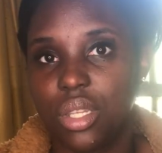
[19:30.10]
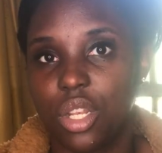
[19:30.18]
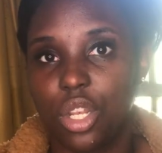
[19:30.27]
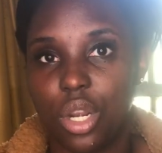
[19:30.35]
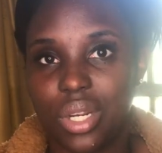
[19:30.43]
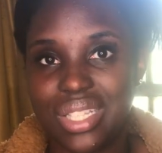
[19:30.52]

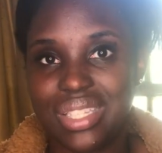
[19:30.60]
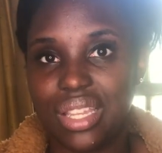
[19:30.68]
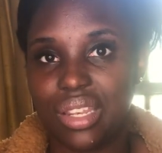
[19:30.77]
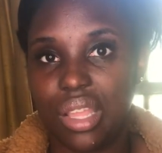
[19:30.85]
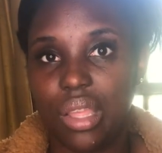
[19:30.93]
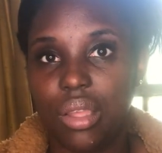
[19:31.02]
learning to
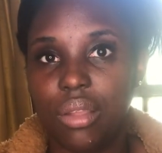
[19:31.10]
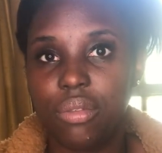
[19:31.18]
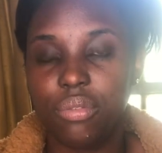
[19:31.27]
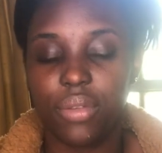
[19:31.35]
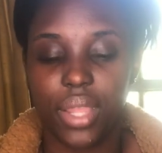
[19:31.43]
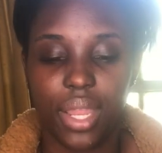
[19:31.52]
love,
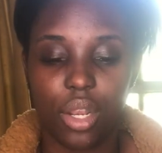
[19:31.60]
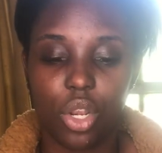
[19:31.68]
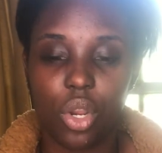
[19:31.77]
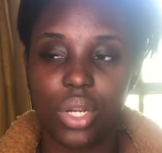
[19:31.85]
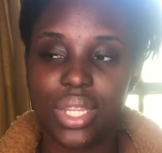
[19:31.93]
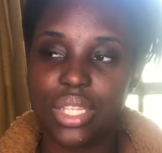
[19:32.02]
and
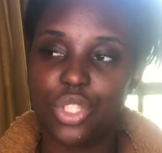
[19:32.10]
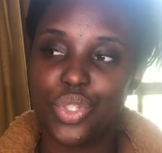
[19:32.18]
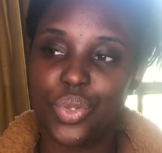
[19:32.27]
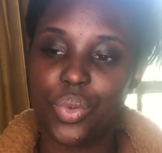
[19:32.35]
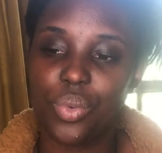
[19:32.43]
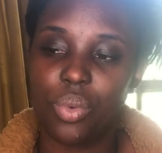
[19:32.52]
learning
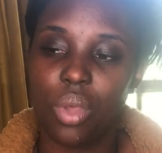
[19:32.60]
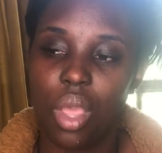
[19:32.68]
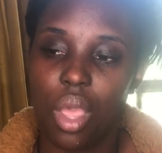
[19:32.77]
to